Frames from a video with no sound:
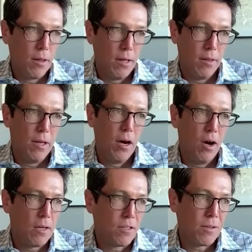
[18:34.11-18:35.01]
on the
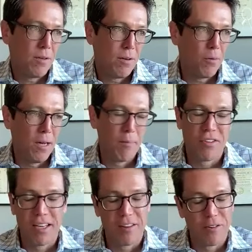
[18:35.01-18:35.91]
odds
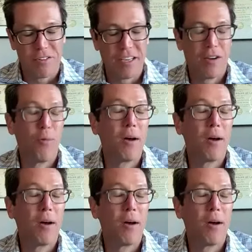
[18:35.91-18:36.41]
website, there was like a